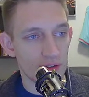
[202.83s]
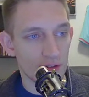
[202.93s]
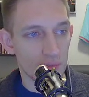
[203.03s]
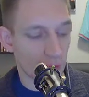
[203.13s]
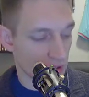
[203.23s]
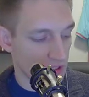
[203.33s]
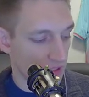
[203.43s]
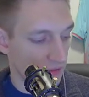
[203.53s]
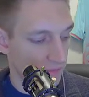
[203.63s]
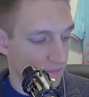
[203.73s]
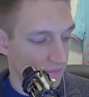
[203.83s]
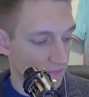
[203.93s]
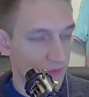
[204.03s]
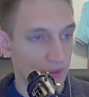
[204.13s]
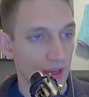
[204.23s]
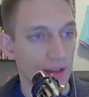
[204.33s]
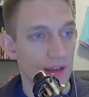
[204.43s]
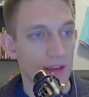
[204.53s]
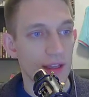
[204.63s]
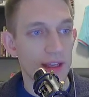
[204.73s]
person
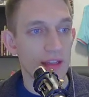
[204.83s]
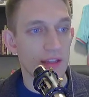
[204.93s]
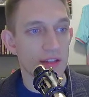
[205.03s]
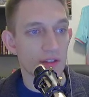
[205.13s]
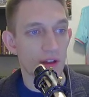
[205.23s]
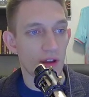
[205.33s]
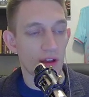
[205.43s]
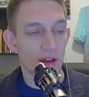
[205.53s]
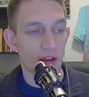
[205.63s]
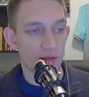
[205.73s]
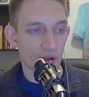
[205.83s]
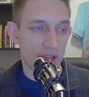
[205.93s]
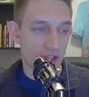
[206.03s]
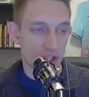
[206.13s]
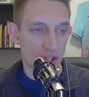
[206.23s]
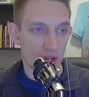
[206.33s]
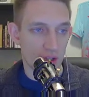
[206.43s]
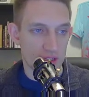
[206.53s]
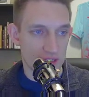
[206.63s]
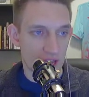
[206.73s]
is, or each
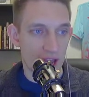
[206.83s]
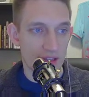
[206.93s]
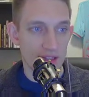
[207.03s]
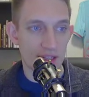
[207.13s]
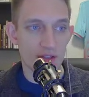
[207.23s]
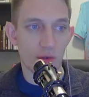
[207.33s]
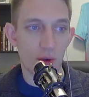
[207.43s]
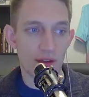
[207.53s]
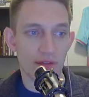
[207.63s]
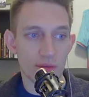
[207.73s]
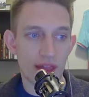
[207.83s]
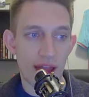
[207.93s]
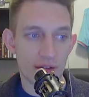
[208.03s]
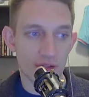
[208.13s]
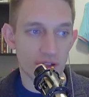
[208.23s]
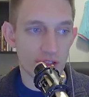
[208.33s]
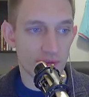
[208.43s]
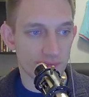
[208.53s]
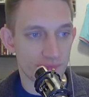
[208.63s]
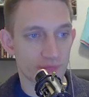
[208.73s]
stat is away from the average.
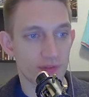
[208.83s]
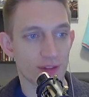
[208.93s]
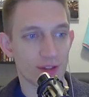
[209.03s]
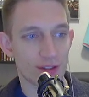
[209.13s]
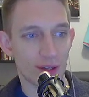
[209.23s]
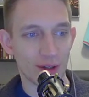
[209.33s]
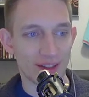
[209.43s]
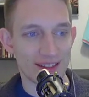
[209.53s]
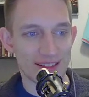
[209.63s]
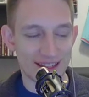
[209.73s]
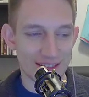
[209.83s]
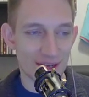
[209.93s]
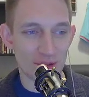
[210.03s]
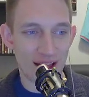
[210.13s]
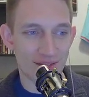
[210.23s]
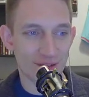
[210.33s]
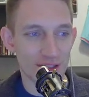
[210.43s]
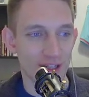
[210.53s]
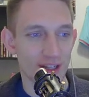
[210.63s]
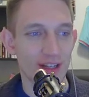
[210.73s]
So it's like a double
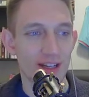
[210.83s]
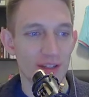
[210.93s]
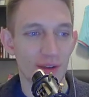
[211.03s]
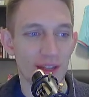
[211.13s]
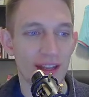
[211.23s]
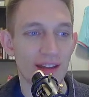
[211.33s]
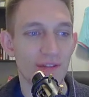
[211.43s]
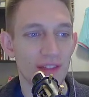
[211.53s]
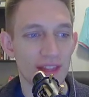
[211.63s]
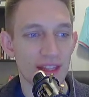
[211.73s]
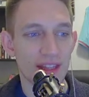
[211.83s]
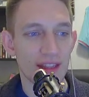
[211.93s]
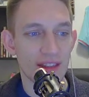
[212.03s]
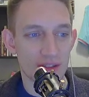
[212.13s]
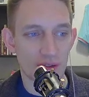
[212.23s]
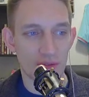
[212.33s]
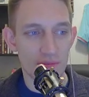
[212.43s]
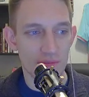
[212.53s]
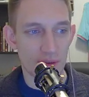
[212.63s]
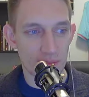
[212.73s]
average. So if the
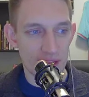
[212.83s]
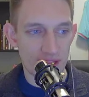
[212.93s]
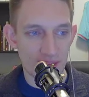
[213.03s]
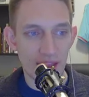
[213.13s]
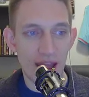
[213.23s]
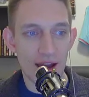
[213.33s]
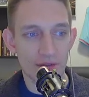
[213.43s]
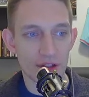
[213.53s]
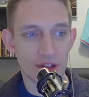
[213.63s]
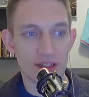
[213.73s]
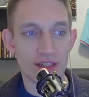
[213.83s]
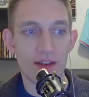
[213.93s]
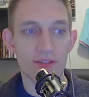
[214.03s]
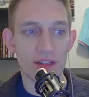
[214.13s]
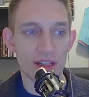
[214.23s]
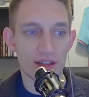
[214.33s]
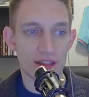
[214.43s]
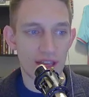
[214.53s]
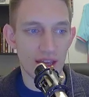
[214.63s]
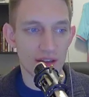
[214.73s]
mean, the average is 70 in
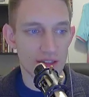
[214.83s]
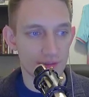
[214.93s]
this case,